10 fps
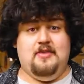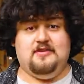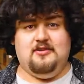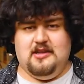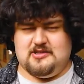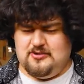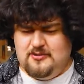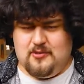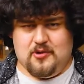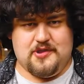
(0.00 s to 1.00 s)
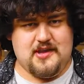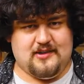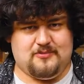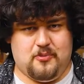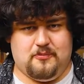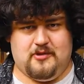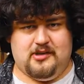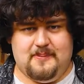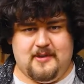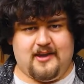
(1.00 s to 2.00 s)
And there's only two more things we'll
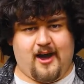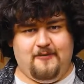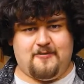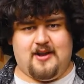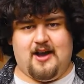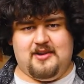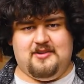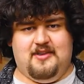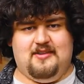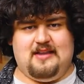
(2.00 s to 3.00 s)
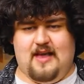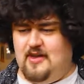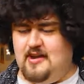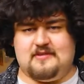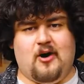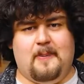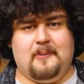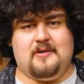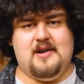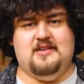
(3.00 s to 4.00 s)
really be covering under this, and that is
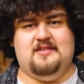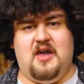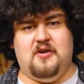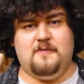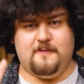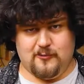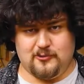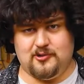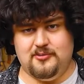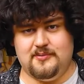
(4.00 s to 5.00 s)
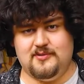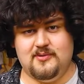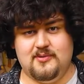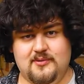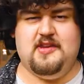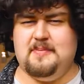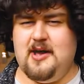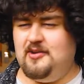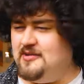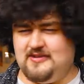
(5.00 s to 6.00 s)
operators and for loops. This
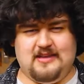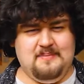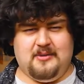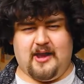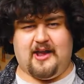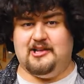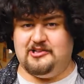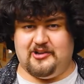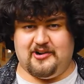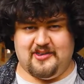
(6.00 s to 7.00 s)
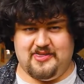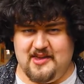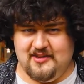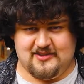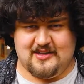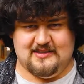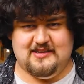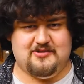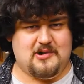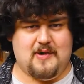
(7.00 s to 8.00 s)
might not seem like a lot of things
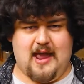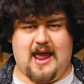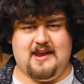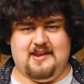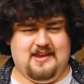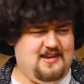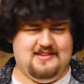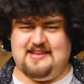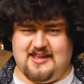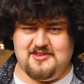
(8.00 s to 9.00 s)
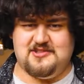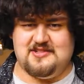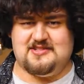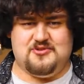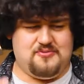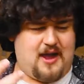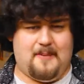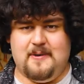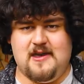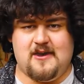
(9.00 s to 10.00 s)
considering we're adding intelligence to
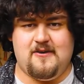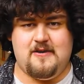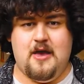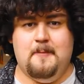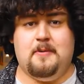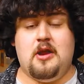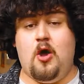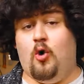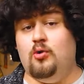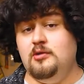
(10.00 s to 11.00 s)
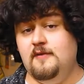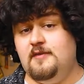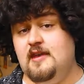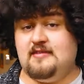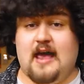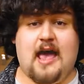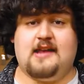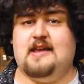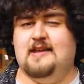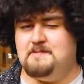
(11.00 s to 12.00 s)
our Pico, but all of these
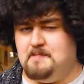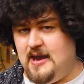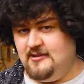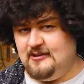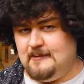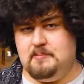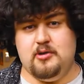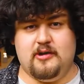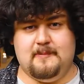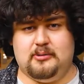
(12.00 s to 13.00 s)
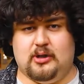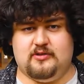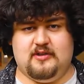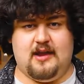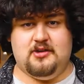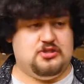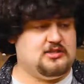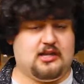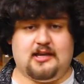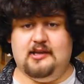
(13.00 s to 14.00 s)
act as basic building blocks, and
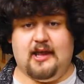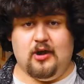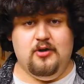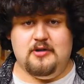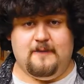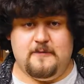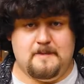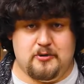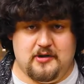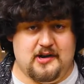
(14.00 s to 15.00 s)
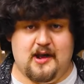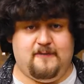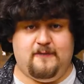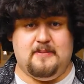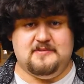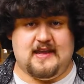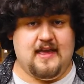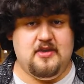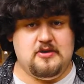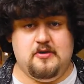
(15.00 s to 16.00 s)
just like Lego, if you put enough of them
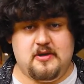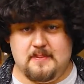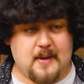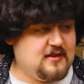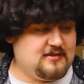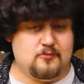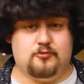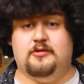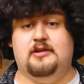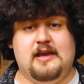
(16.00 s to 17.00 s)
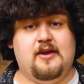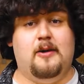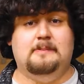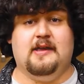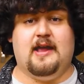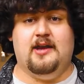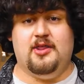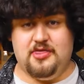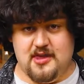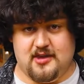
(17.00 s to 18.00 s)
together, you can make some really complicated